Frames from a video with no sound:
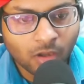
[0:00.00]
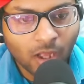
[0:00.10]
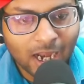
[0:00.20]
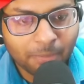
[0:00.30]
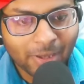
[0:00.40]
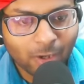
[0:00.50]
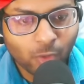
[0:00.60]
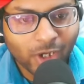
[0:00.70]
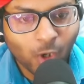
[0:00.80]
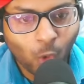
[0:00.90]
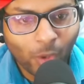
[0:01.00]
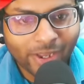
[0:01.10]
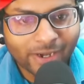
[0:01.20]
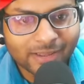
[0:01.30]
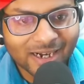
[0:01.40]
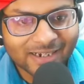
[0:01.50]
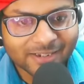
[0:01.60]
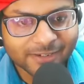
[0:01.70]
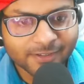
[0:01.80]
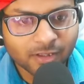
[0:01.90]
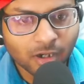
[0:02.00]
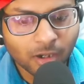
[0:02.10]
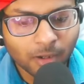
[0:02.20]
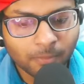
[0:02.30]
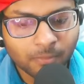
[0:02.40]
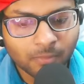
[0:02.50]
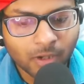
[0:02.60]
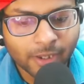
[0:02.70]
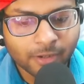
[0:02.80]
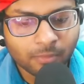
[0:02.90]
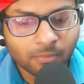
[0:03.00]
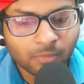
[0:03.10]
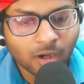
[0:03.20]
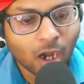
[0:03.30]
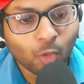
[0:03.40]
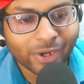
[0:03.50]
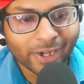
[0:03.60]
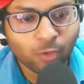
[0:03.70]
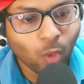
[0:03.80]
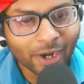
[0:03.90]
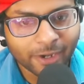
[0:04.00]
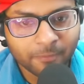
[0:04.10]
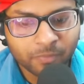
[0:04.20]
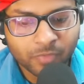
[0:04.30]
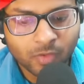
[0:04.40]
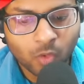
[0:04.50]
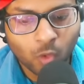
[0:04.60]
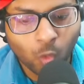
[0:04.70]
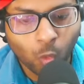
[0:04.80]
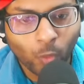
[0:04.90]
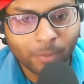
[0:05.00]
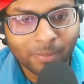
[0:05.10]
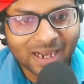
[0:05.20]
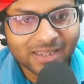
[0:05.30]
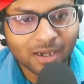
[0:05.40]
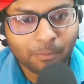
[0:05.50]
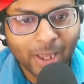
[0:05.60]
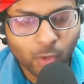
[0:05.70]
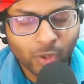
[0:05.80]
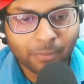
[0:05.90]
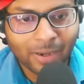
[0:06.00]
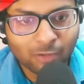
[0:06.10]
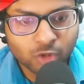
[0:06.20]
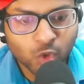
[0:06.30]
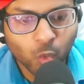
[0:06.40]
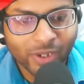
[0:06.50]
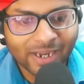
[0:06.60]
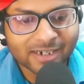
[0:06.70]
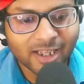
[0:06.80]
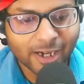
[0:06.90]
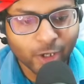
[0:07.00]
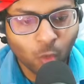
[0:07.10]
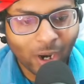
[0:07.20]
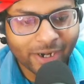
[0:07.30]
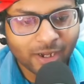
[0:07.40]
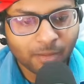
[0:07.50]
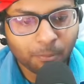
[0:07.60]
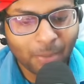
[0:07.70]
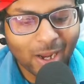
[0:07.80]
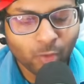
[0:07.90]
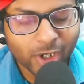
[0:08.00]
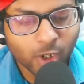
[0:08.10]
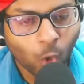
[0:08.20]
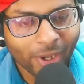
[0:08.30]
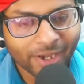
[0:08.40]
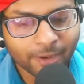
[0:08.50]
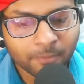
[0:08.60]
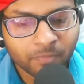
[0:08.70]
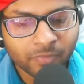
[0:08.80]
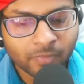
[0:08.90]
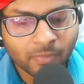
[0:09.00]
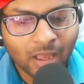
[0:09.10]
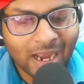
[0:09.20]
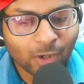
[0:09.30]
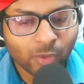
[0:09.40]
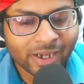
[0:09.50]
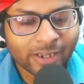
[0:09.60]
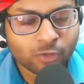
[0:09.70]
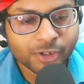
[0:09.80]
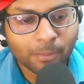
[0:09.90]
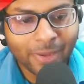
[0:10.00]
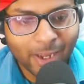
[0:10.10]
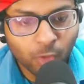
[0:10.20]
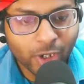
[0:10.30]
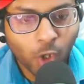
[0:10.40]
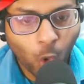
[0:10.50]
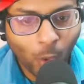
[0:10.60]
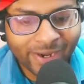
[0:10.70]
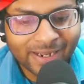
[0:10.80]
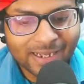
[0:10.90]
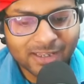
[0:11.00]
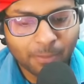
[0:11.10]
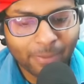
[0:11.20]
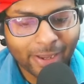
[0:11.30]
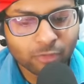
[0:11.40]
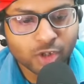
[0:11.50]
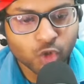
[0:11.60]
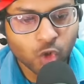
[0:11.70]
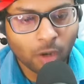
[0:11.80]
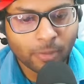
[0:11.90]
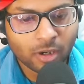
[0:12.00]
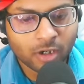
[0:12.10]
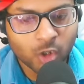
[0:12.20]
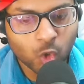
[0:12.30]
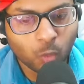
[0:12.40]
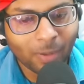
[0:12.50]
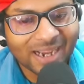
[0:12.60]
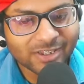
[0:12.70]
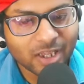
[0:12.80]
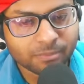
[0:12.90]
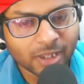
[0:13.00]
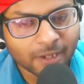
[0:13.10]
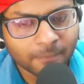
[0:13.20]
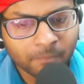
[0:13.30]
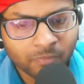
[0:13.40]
and penguin coin, that is the like our reward. We play the penguin bounce, we get the reward penguin coin, and we can use the penguin coin in the penguin shop to buy something.